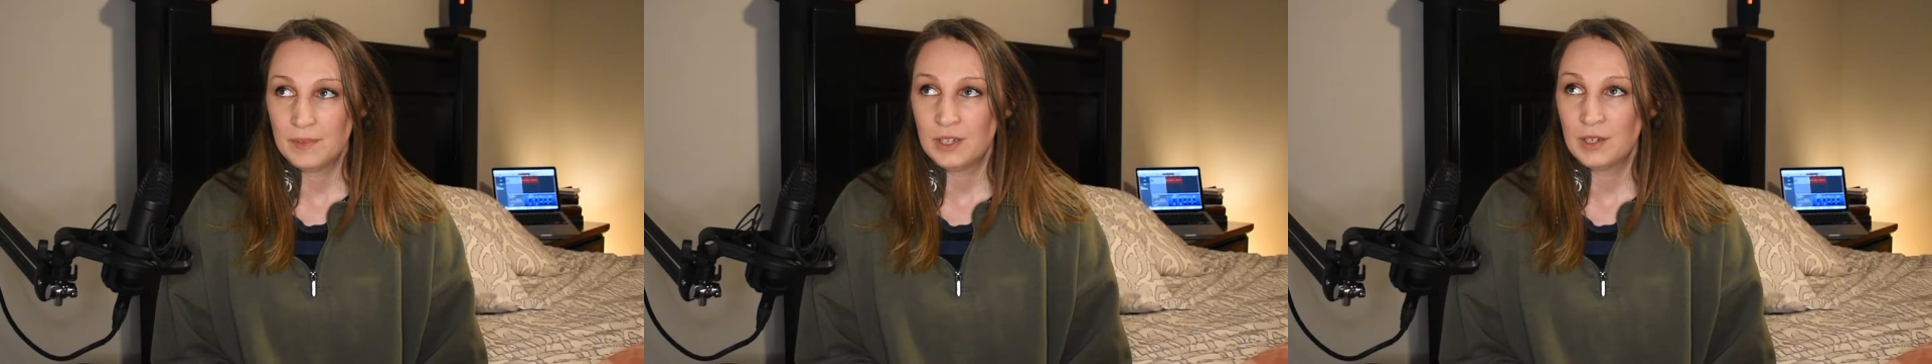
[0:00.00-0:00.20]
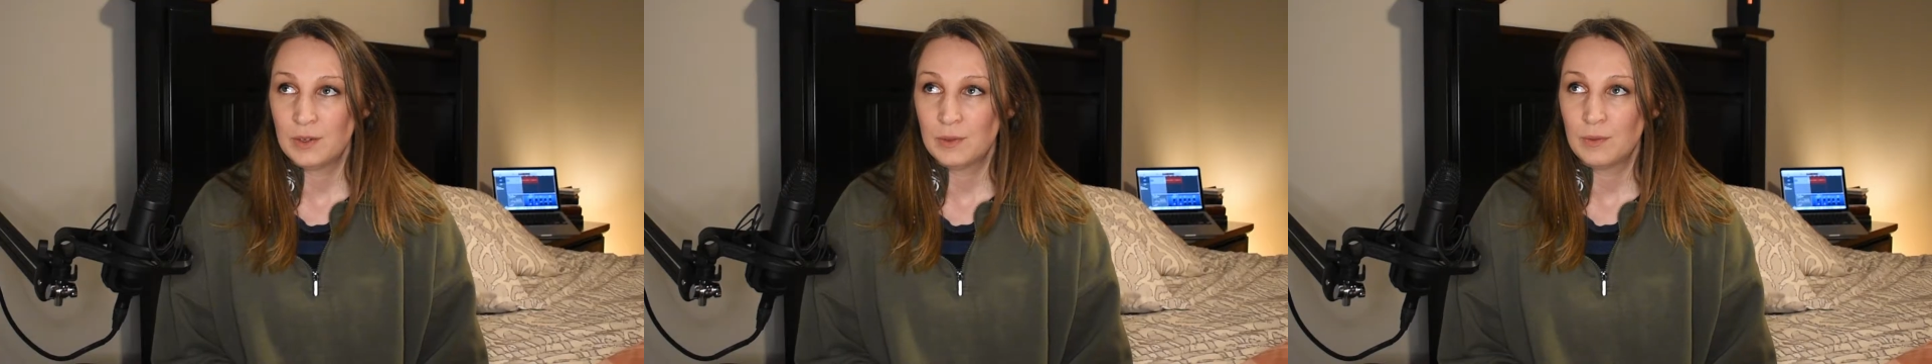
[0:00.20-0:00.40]

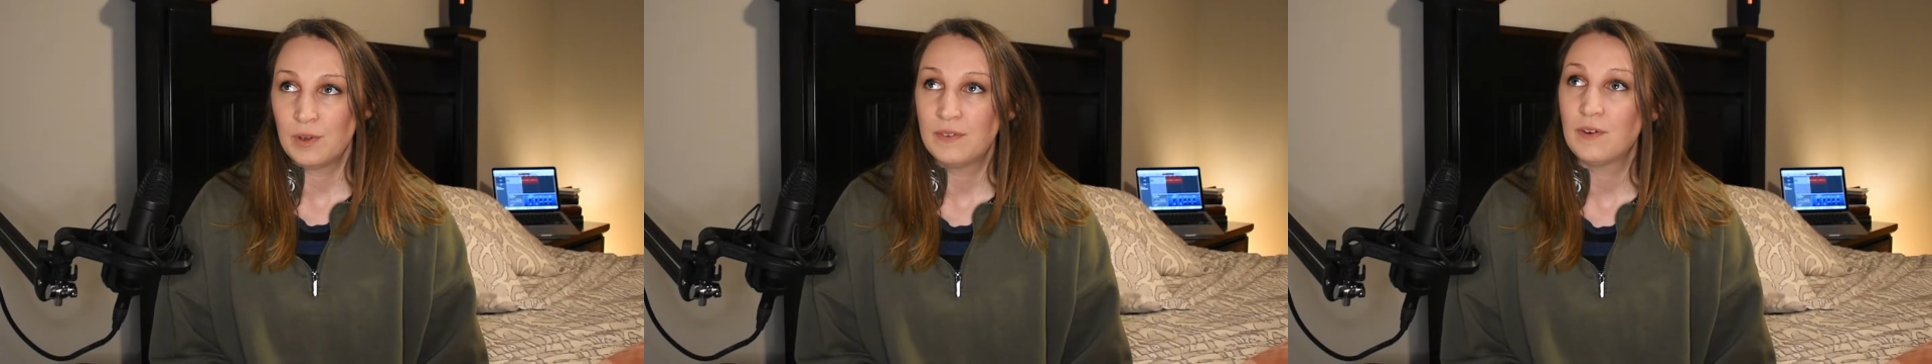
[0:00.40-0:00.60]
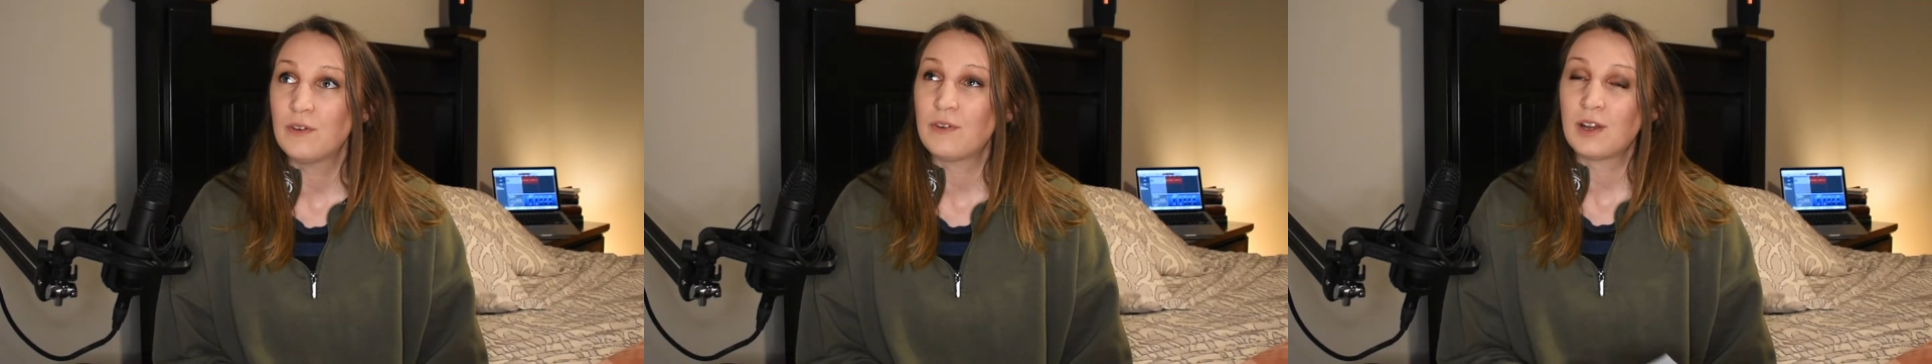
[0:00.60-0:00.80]
know,
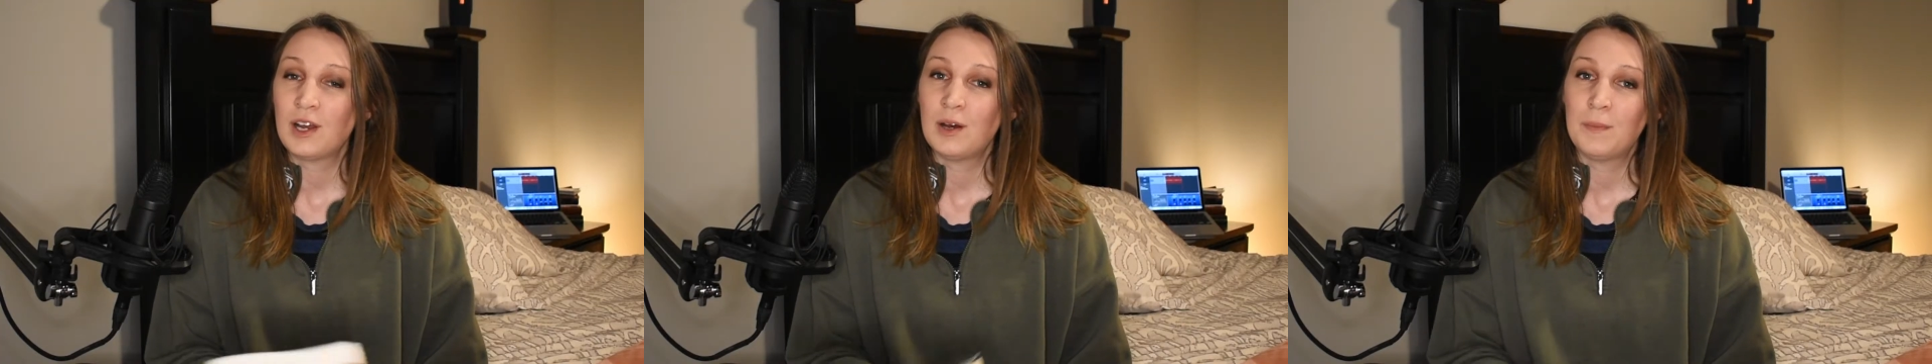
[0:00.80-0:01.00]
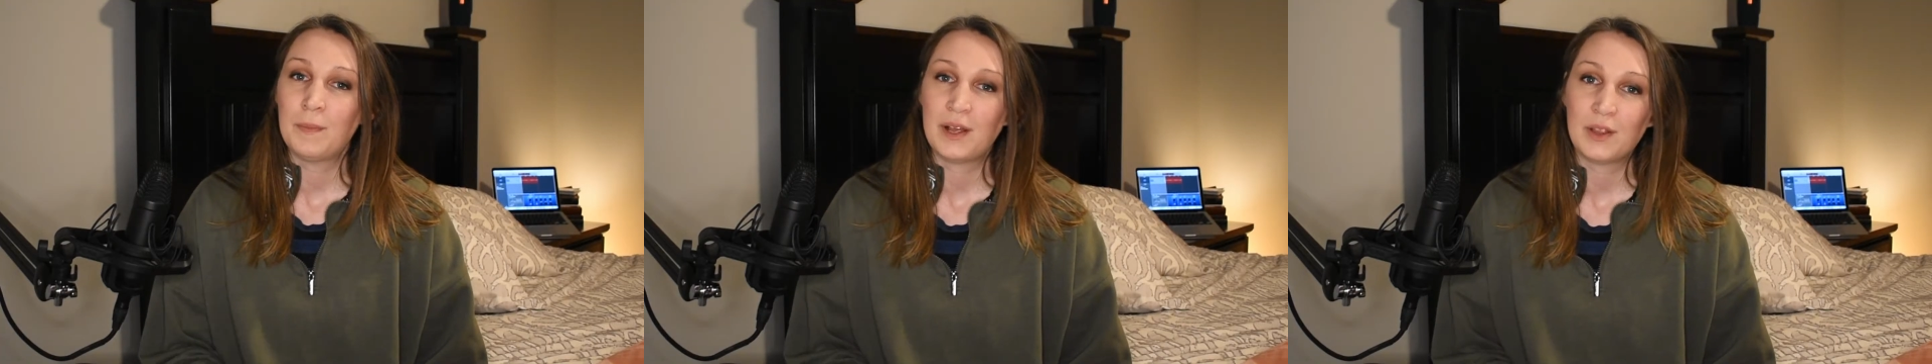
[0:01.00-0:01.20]
we've
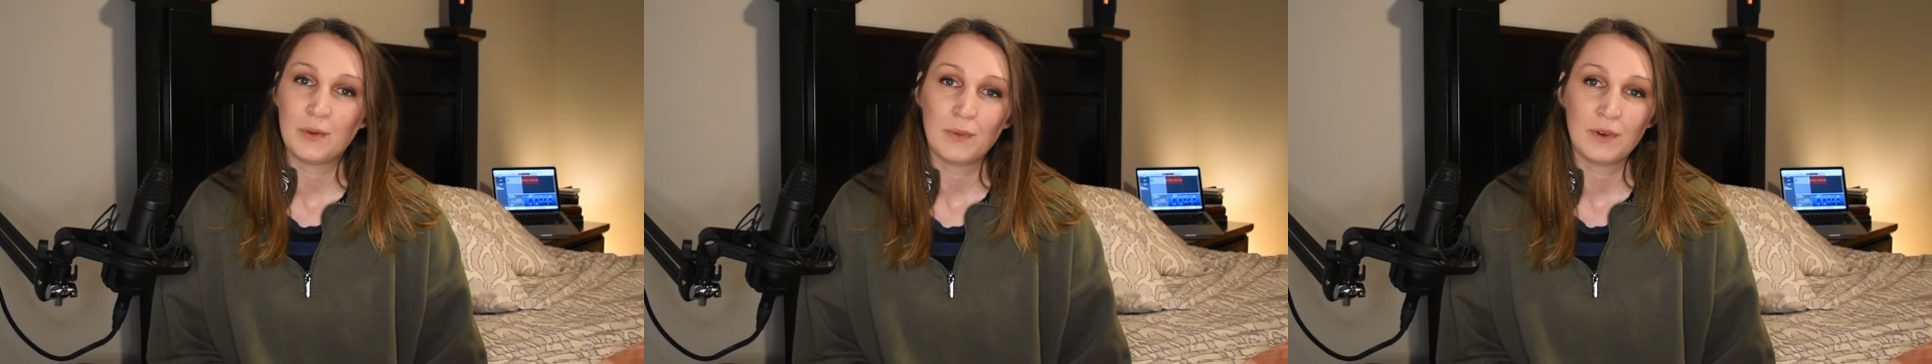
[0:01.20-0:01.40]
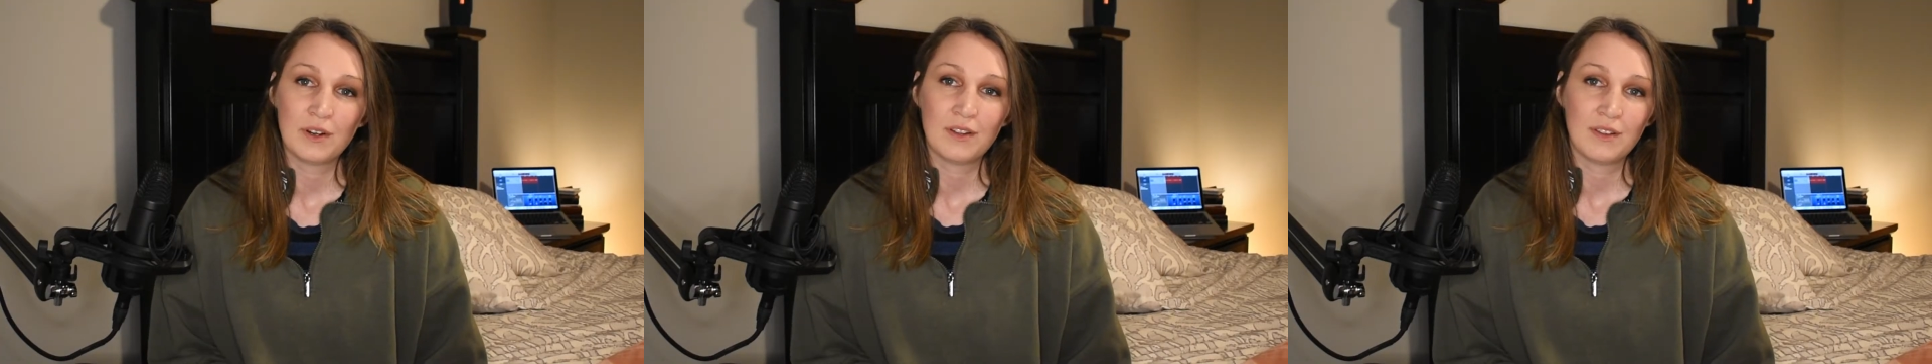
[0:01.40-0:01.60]
overcome by the
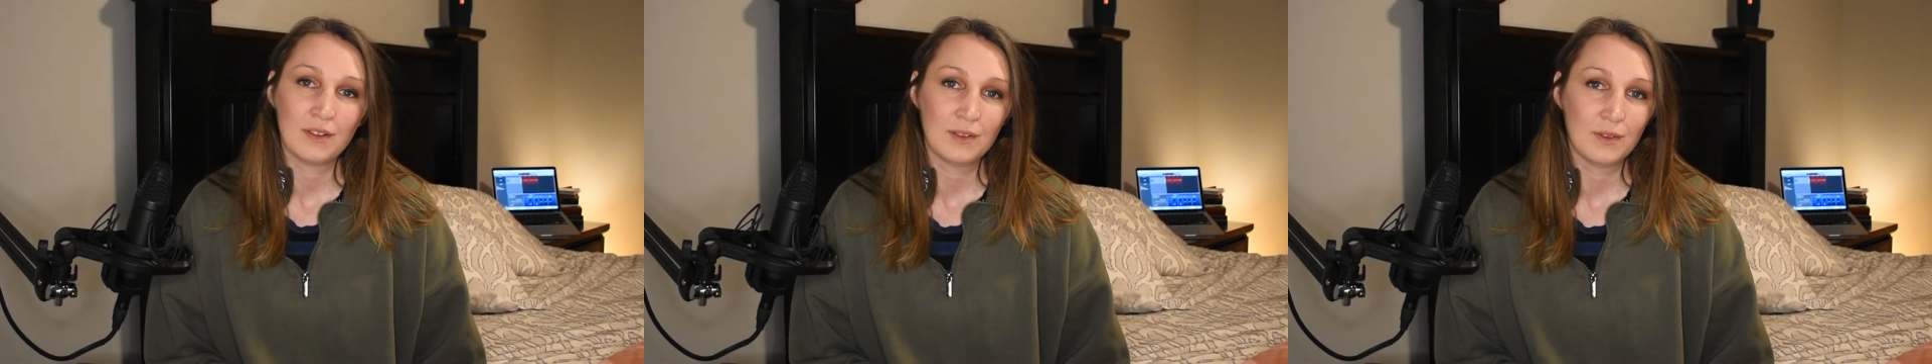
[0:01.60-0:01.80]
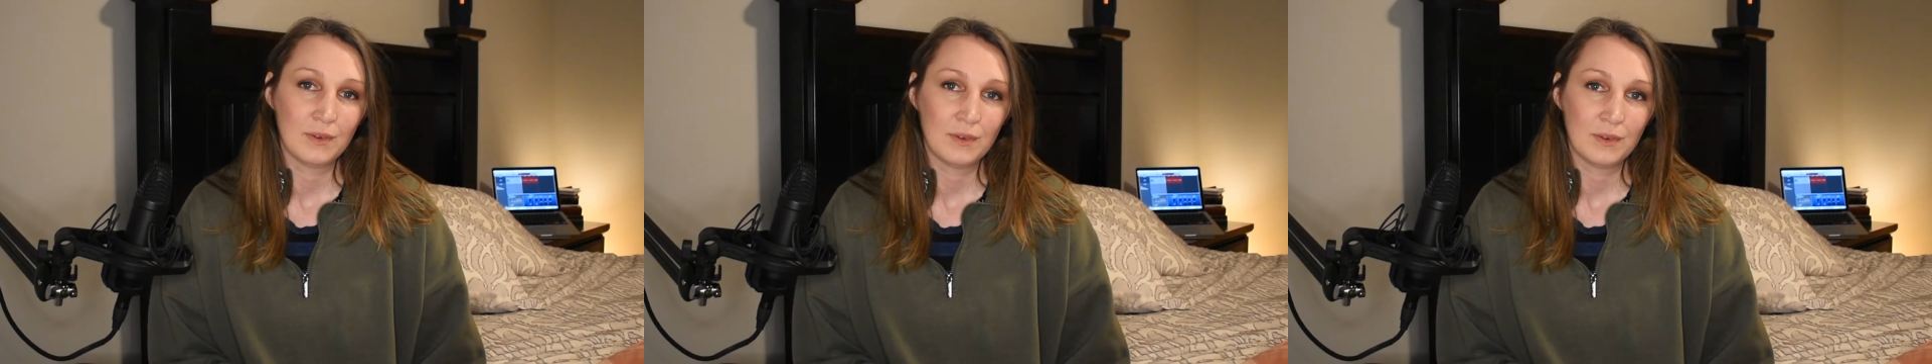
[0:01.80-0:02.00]
word of the
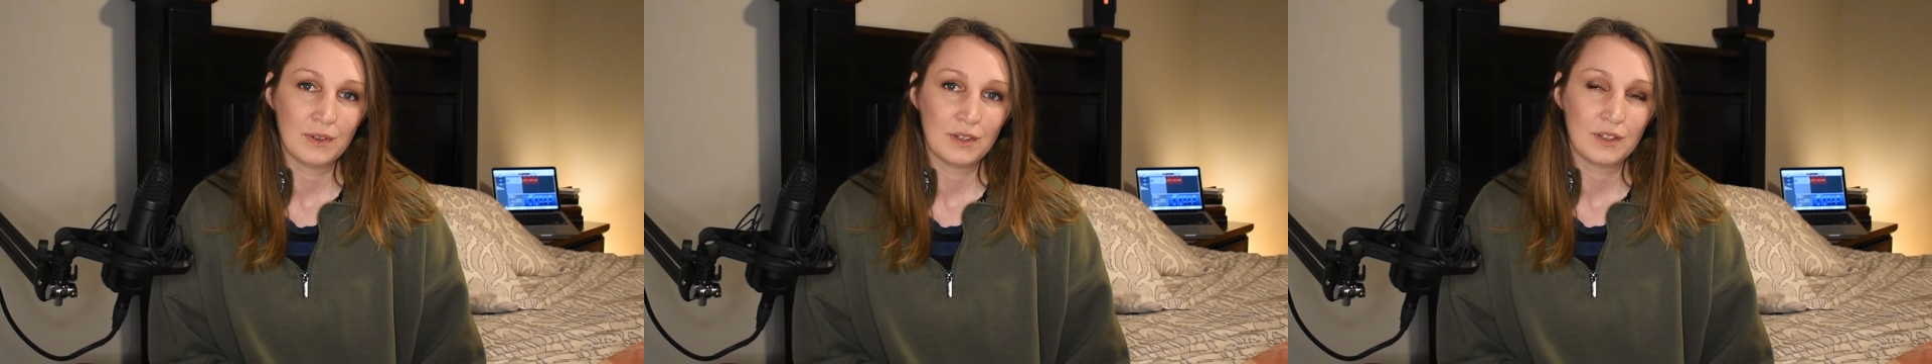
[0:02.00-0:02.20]
Lord,